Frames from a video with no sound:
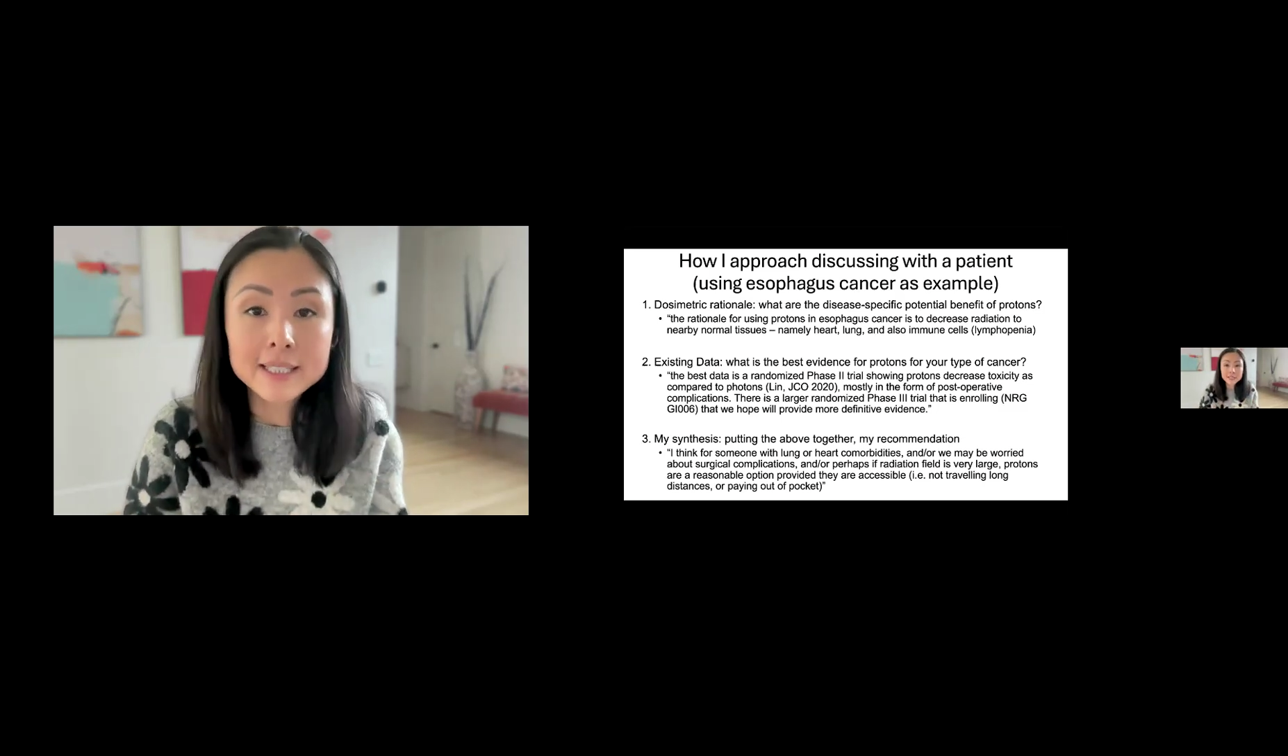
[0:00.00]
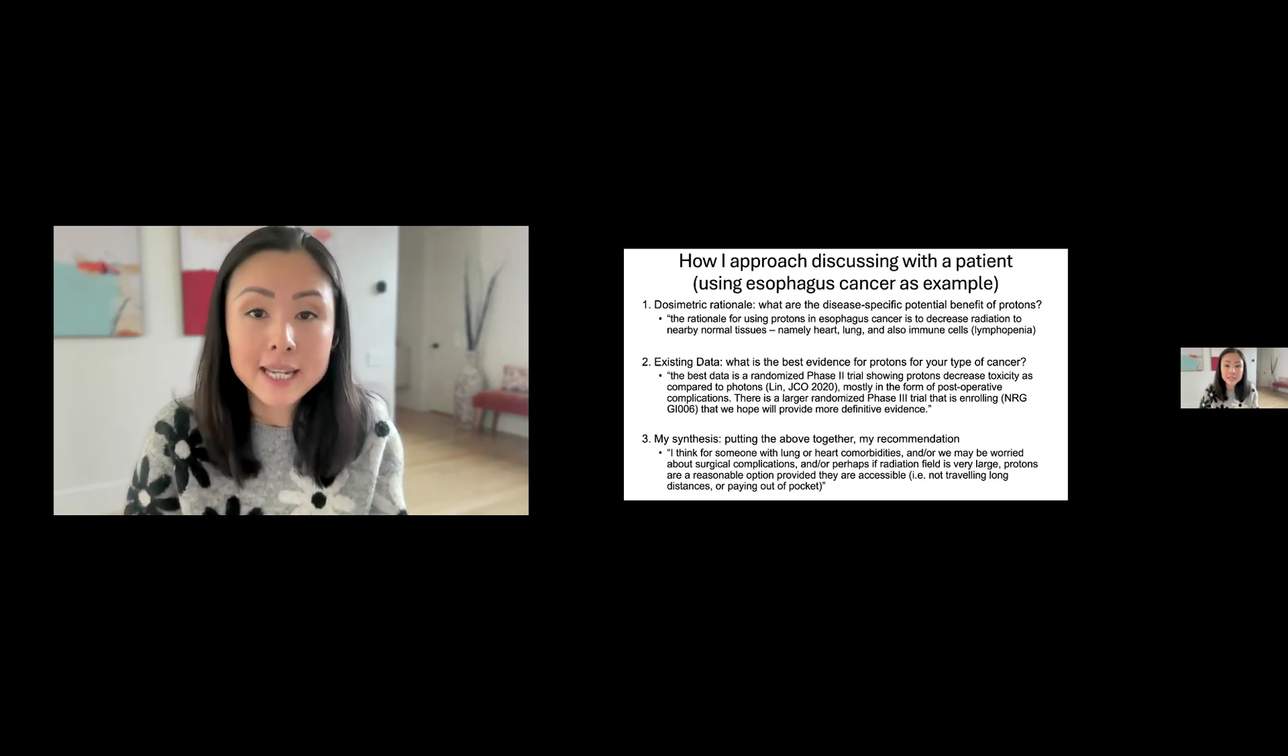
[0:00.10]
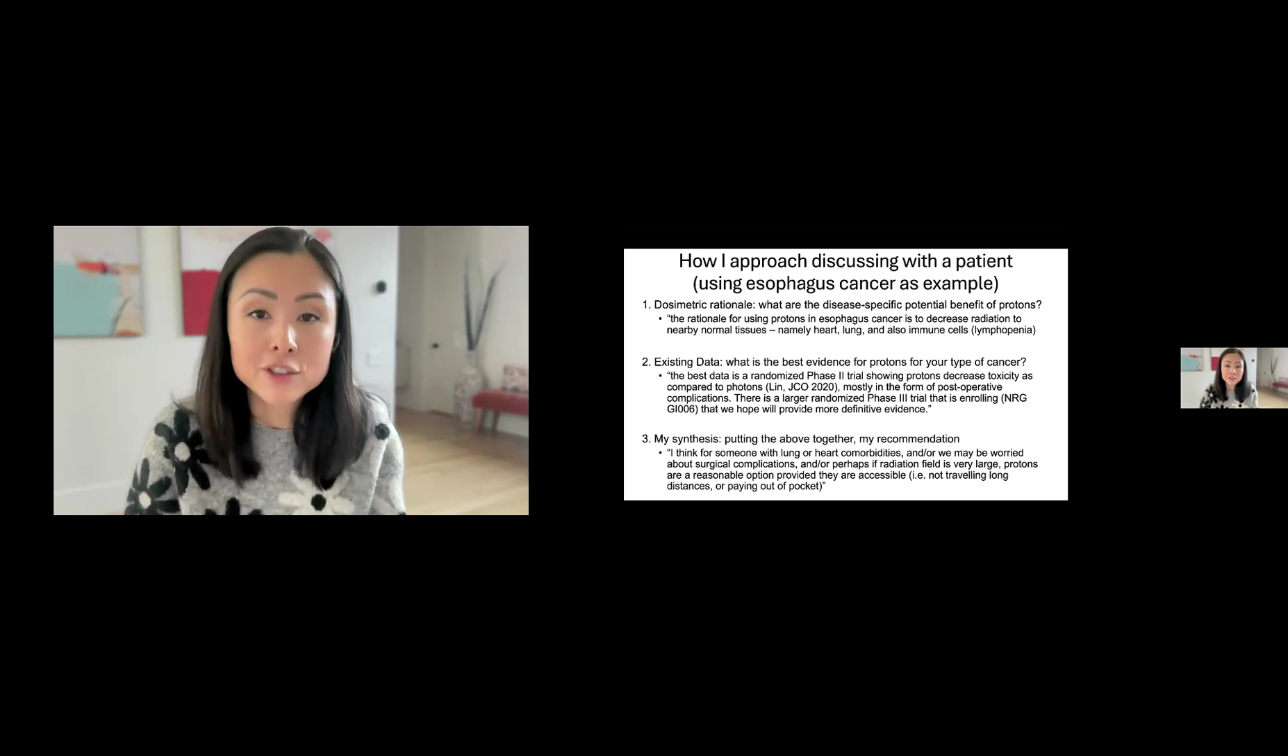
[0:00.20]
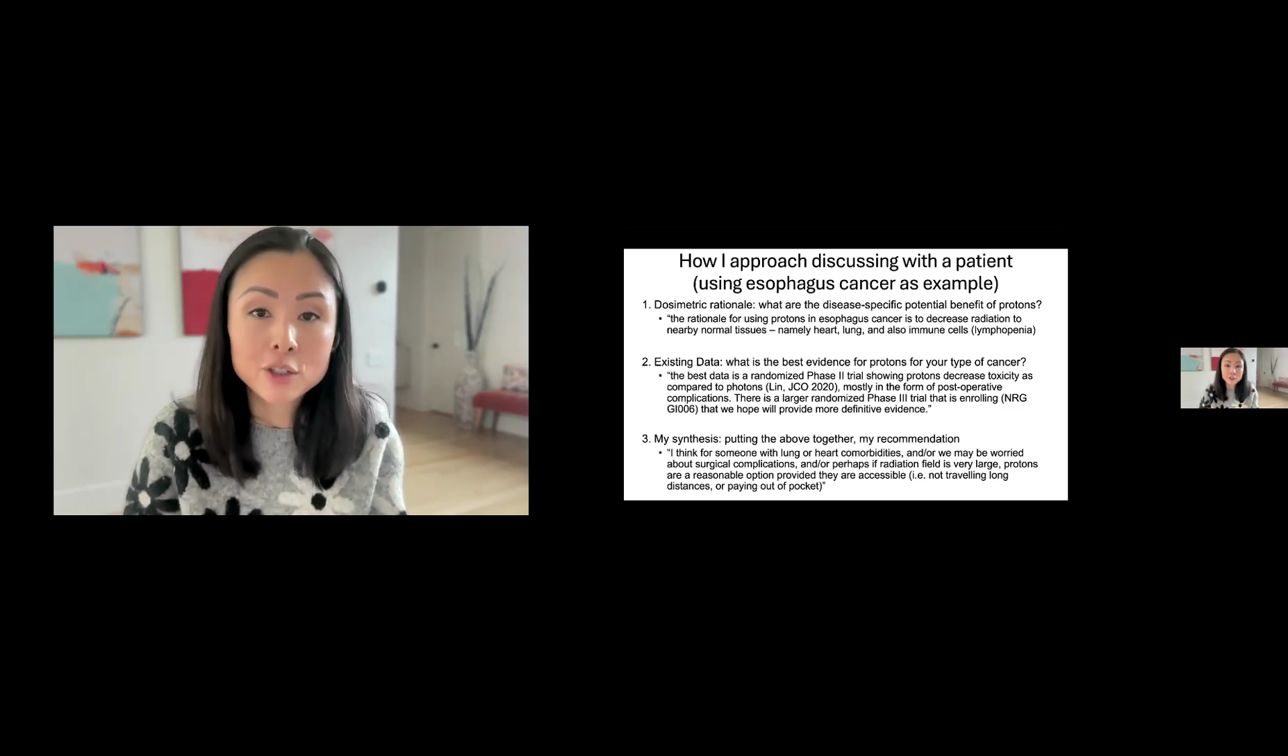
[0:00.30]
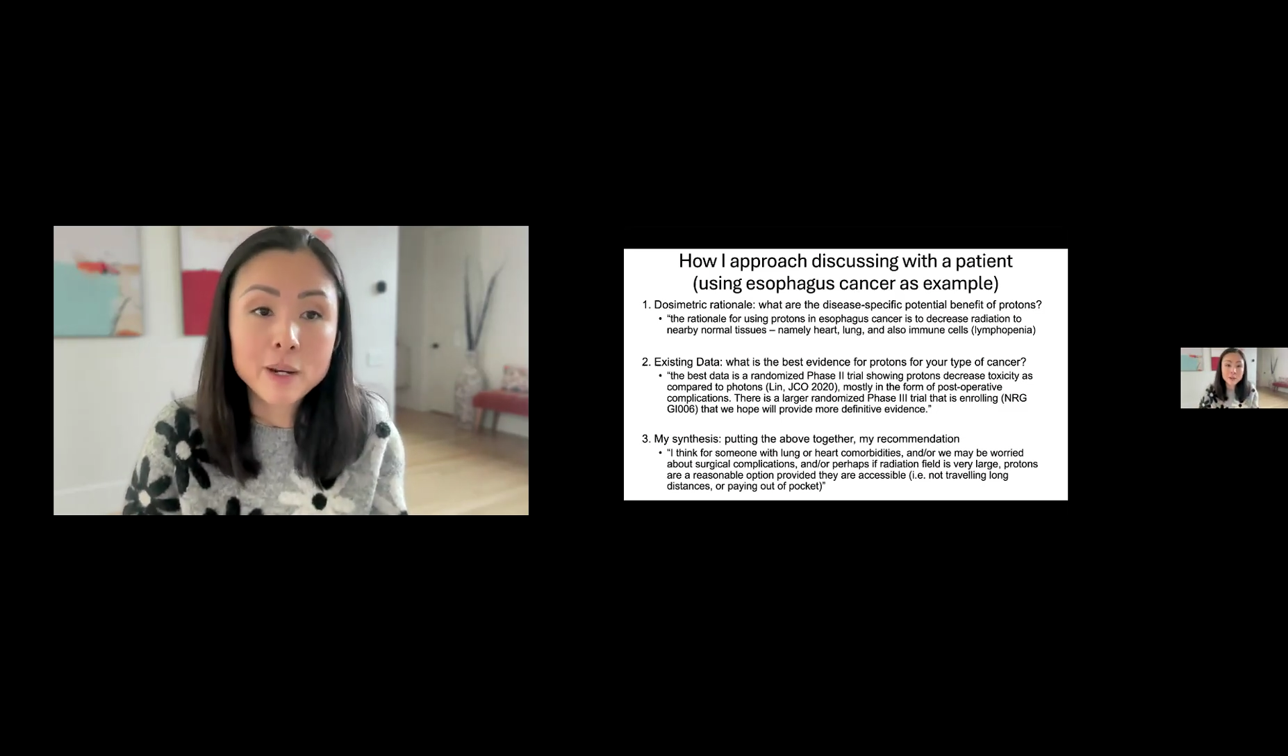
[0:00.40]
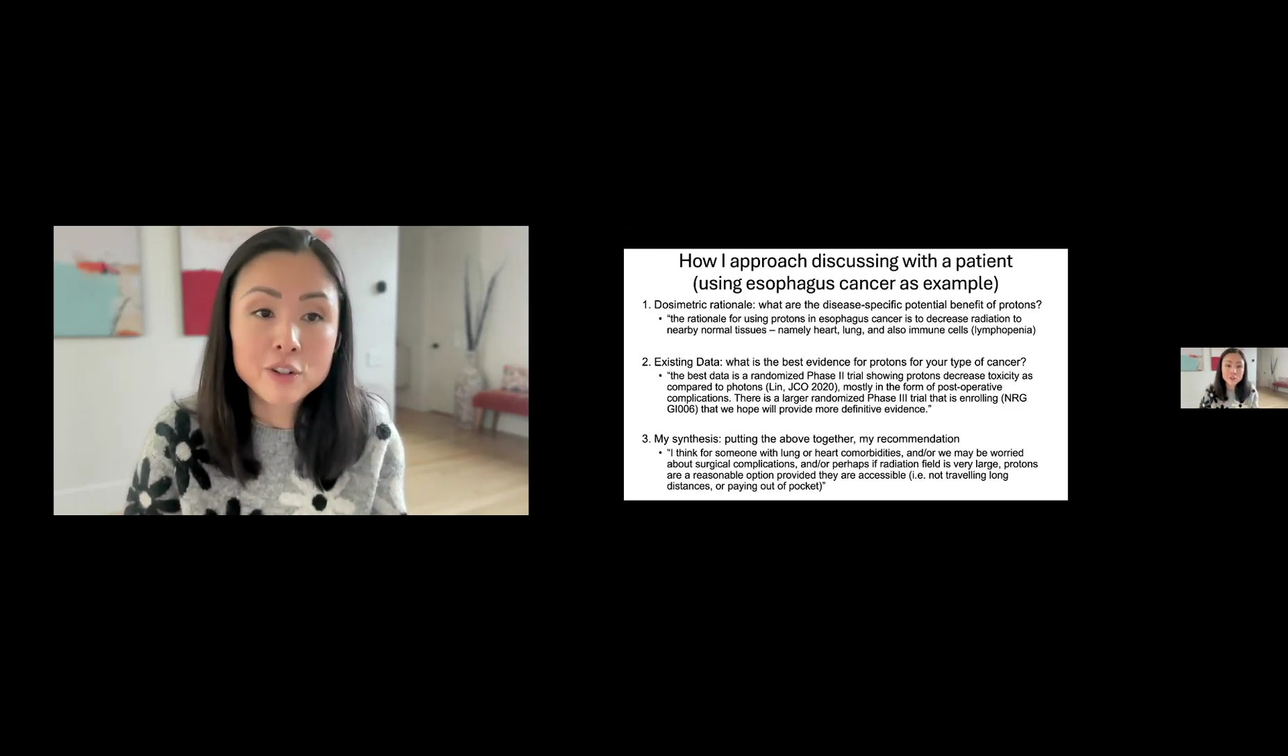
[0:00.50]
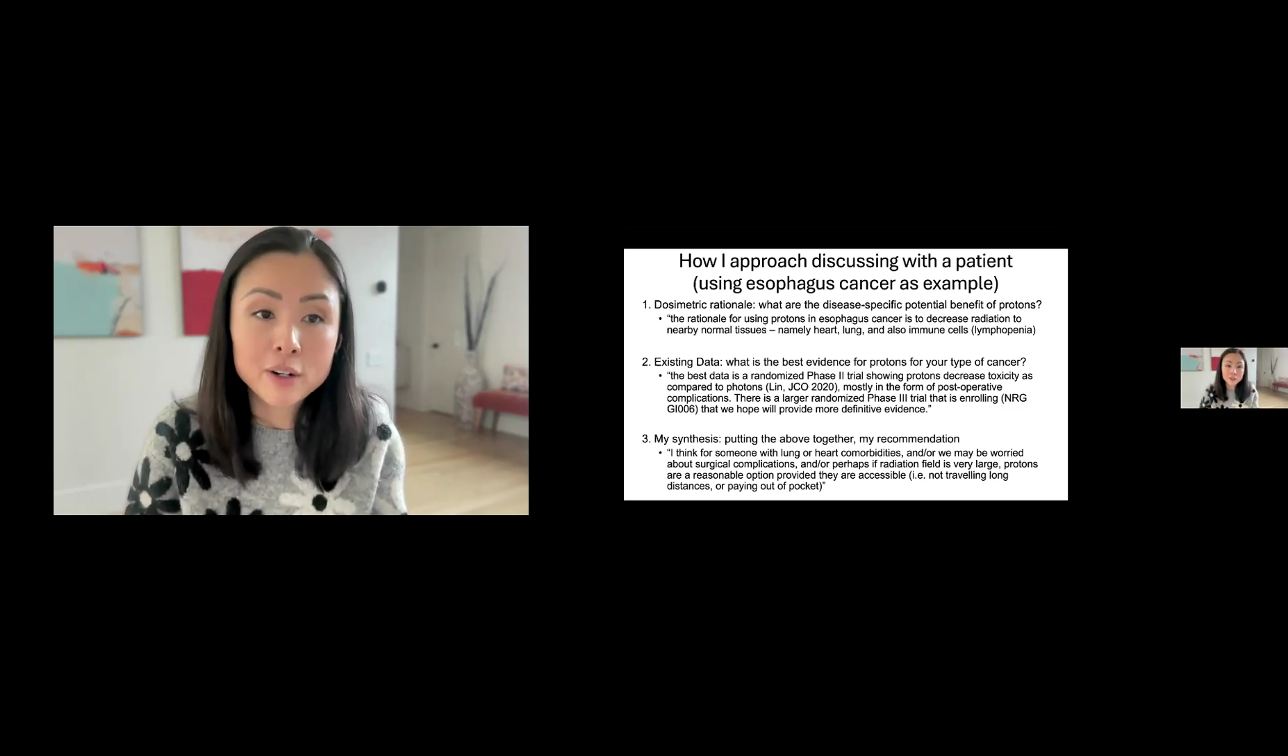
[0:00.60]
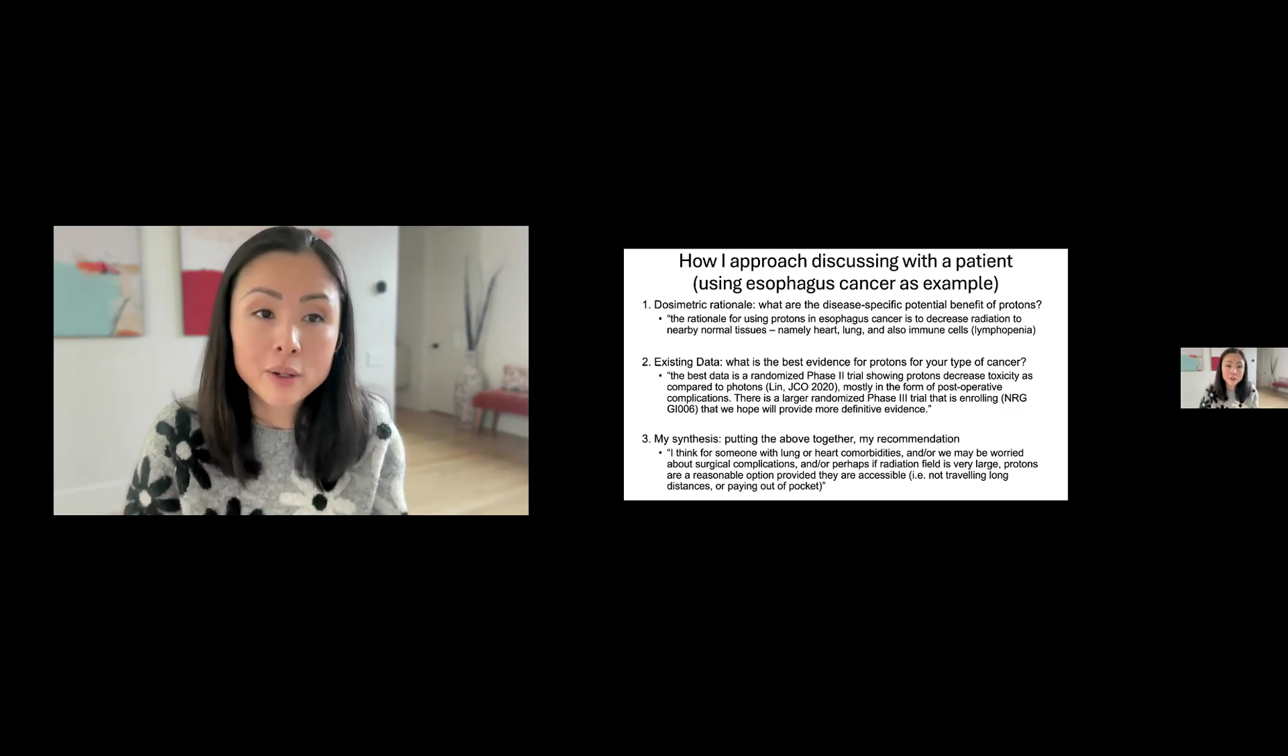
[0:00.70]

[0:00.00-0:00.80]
cancer patient,